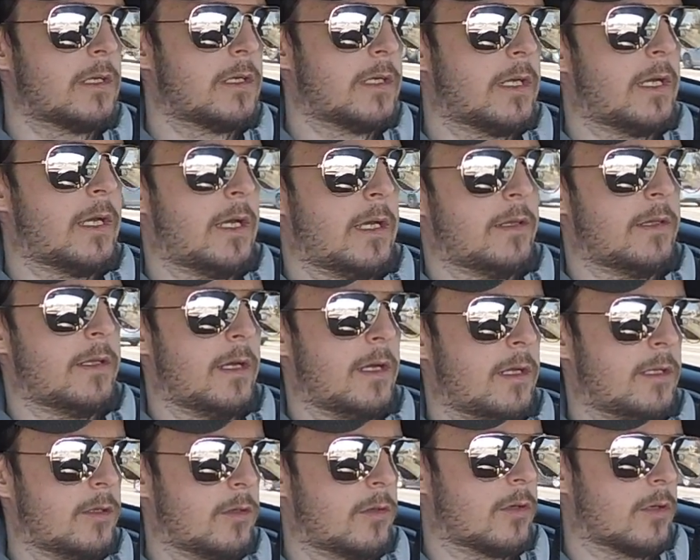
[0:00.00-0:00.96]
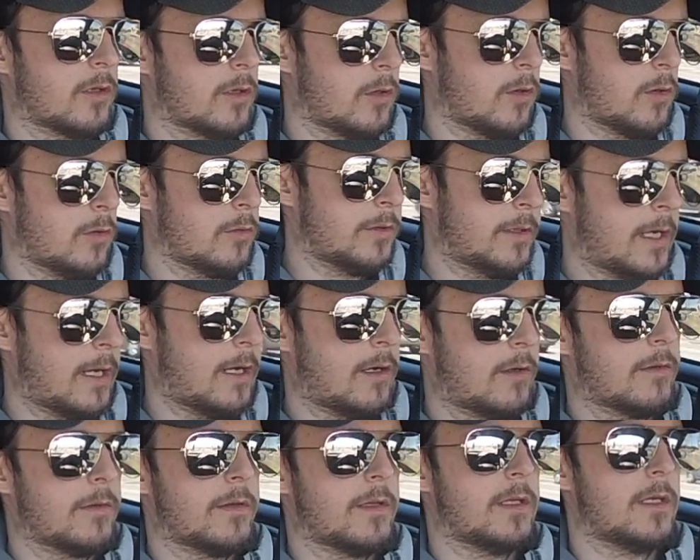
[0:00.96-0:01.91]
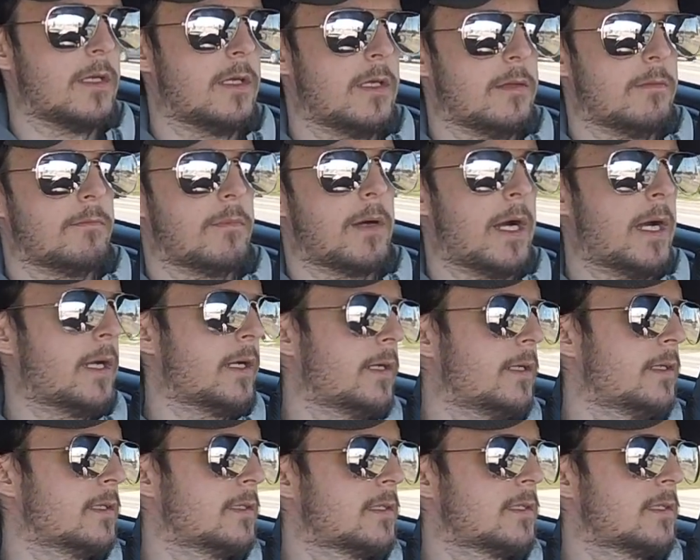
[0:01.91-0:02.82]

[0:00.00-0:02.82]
And then you can hold down the minus